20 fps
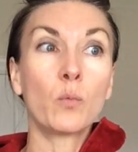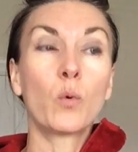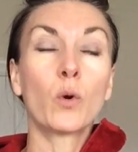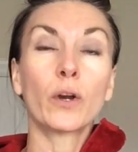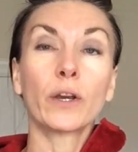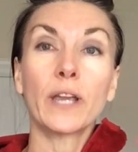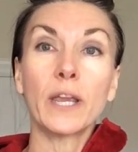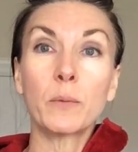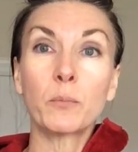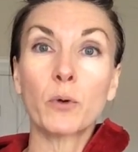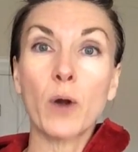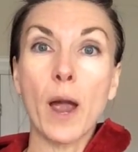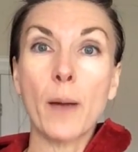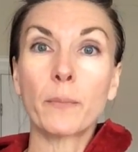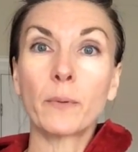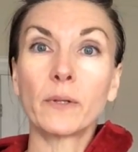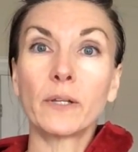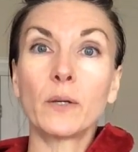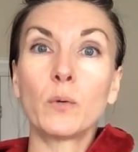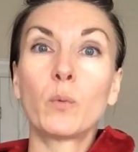working
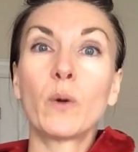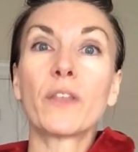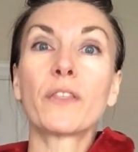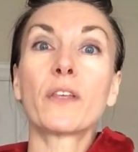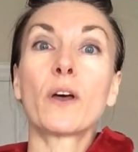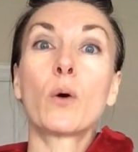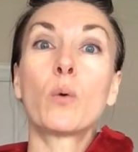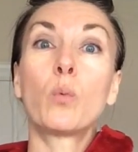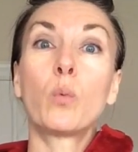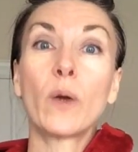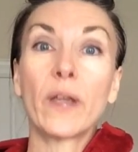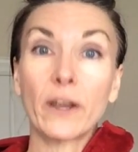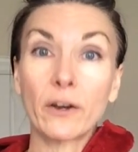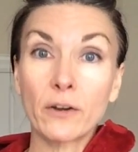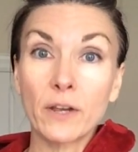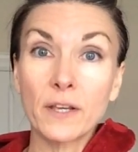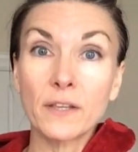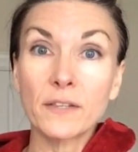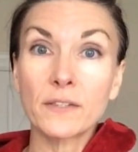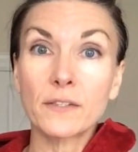properly with
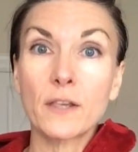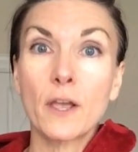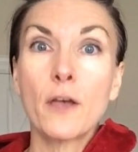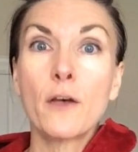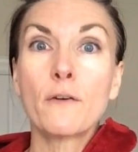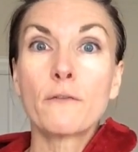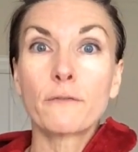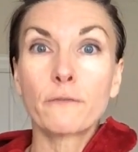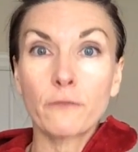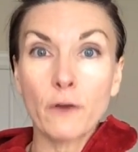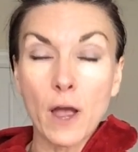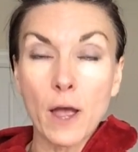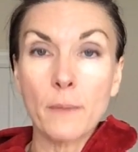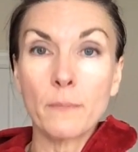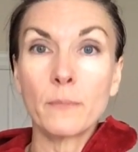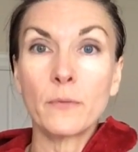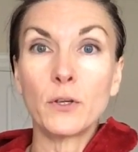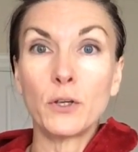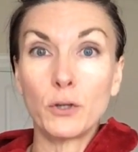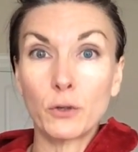awareness
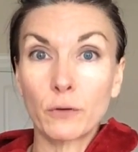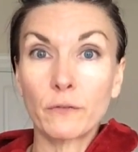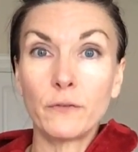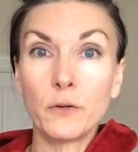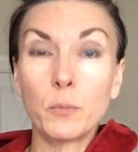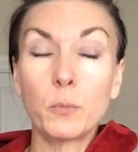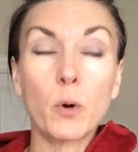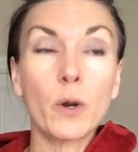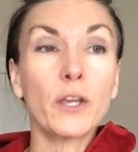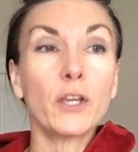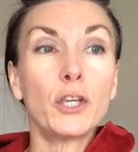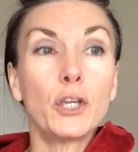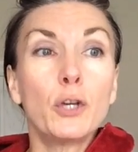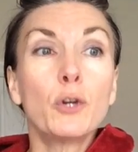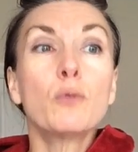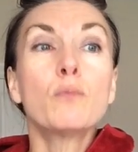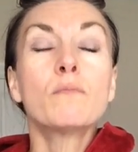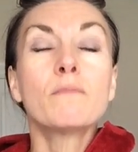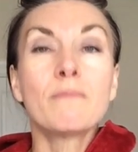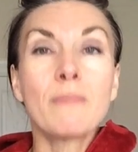from your viewpoint,
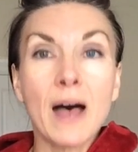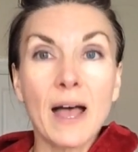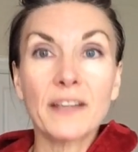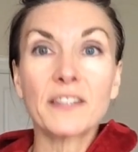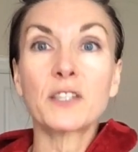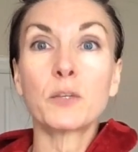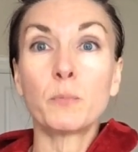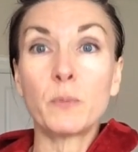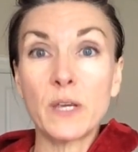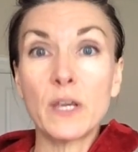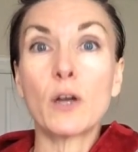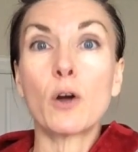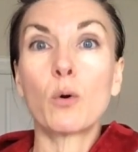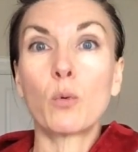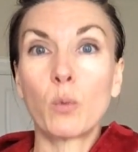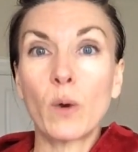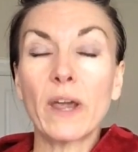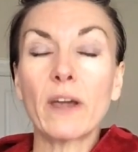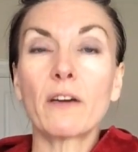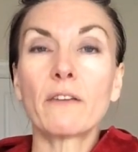you must be
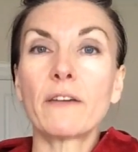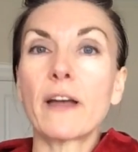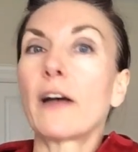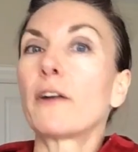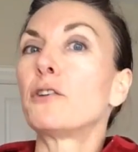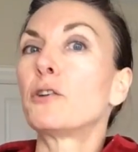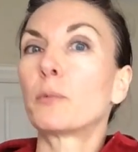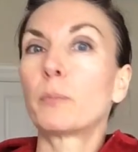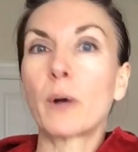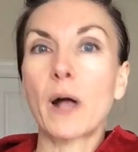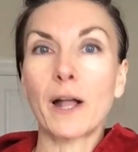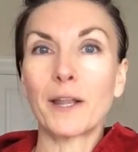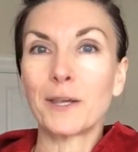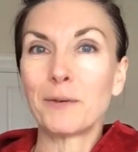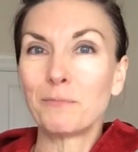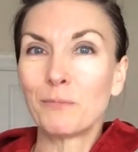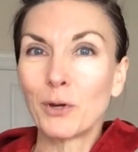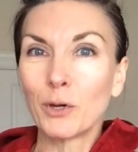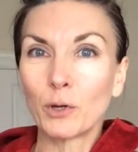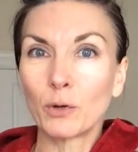aware of how your body
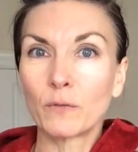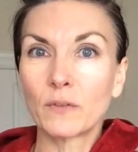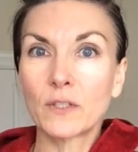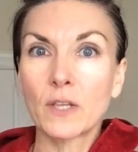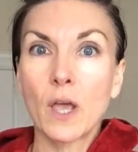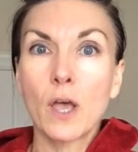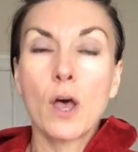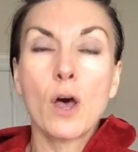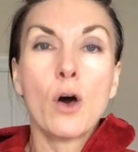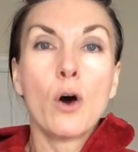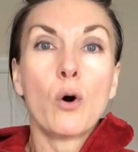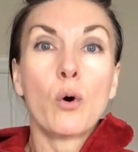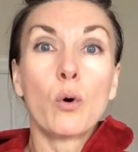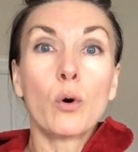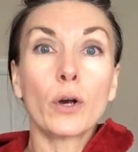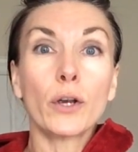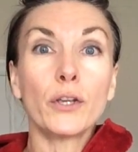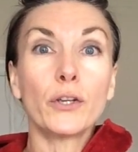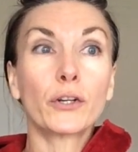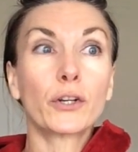moves,
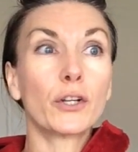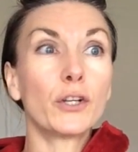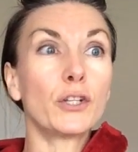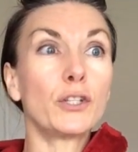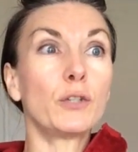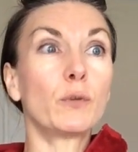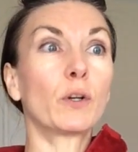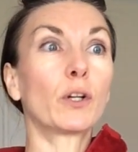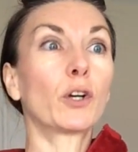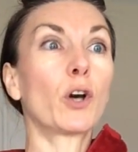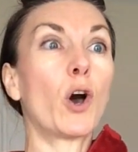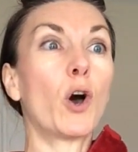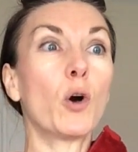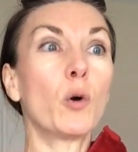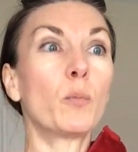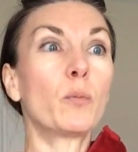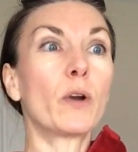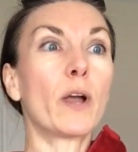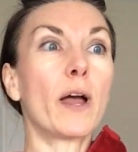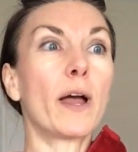or you're going to do a
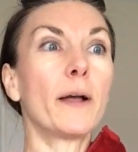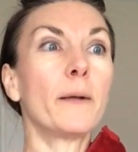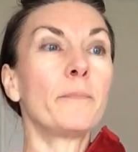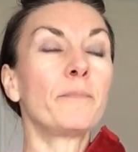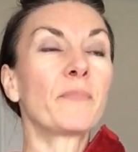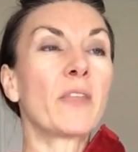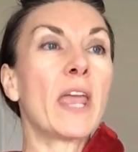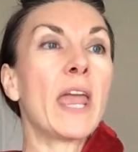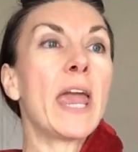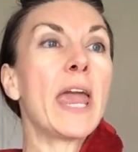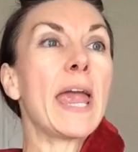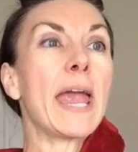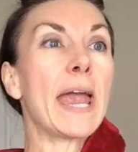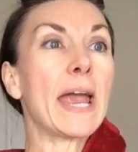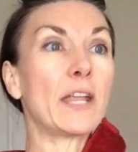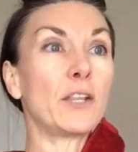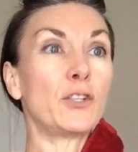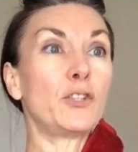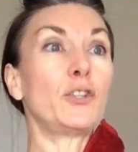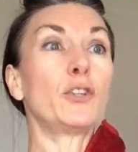cobra
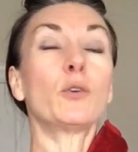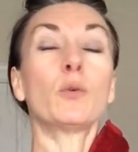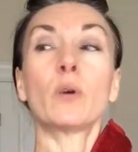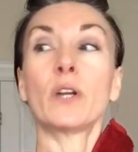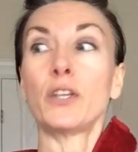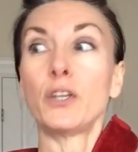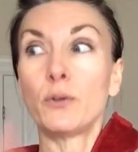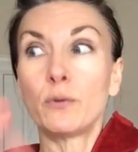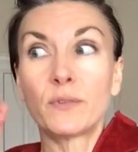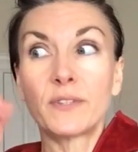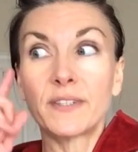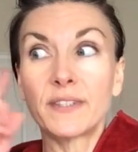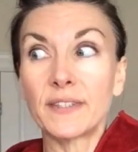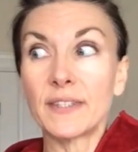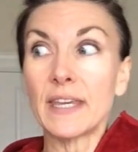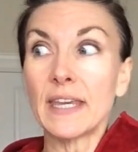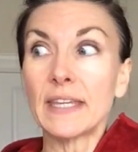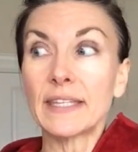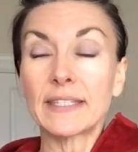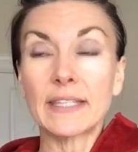and do what you
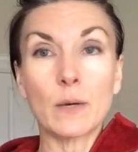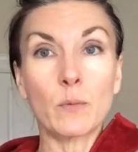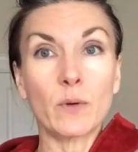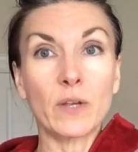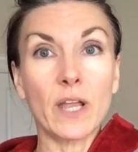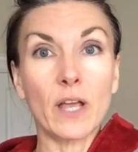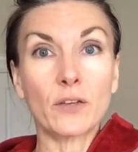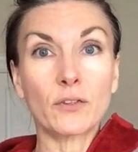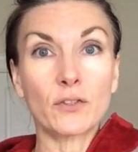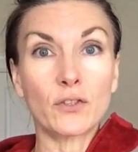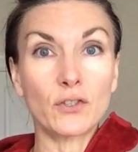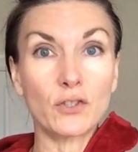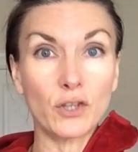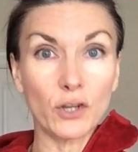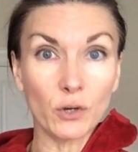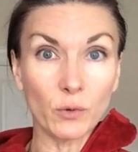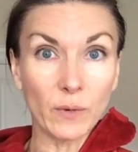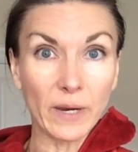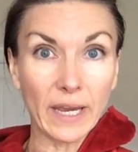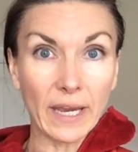see someone else
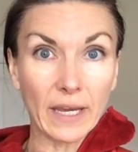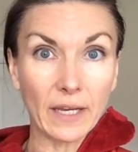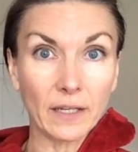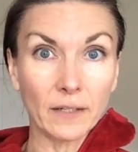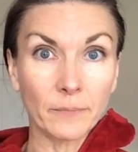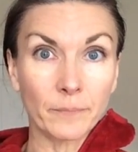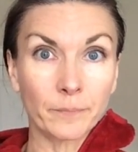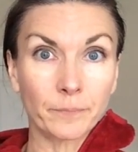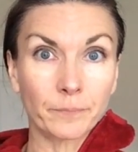doing,